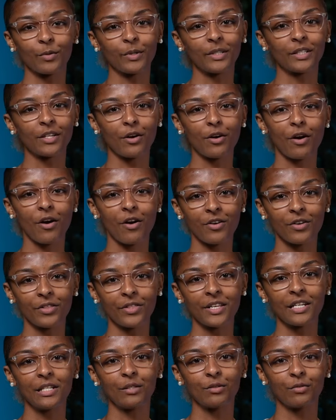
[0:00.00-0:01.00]
where we talk all
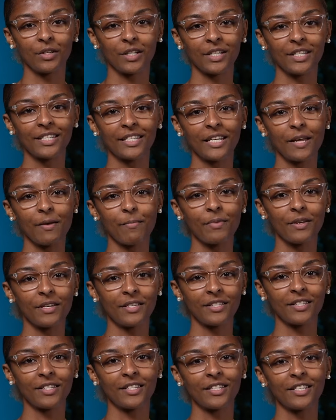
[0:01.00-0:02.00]
things real estate,
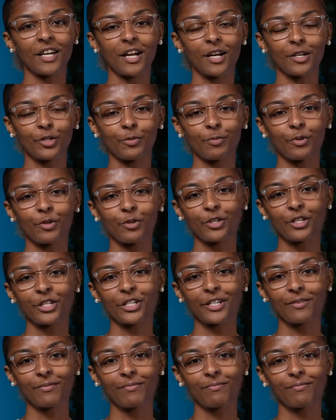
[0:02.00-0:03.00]
business, and
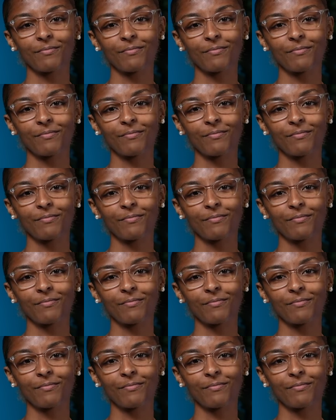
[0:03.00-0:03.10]
entrepreneurship.